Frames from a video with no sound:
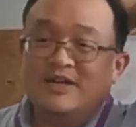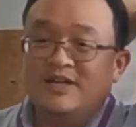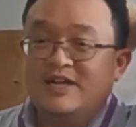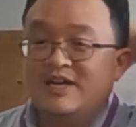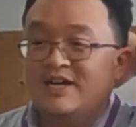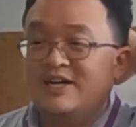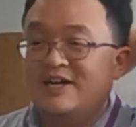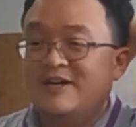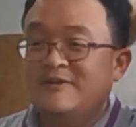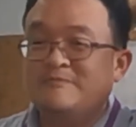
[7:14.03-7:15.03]

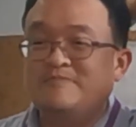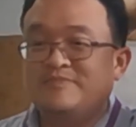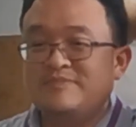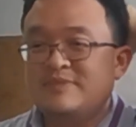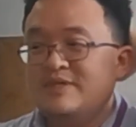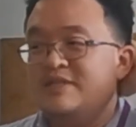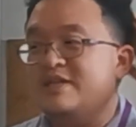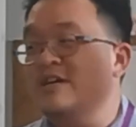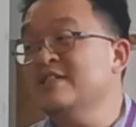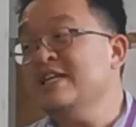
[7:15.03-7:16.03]
Yeah.
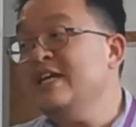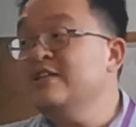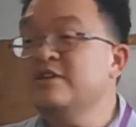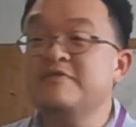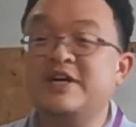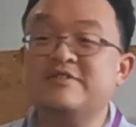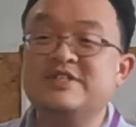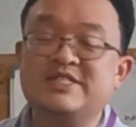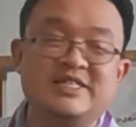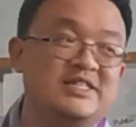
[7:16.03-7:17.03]
Plus,
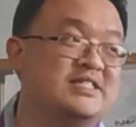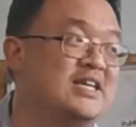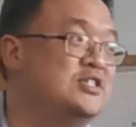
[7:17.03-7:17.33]
adenovirus is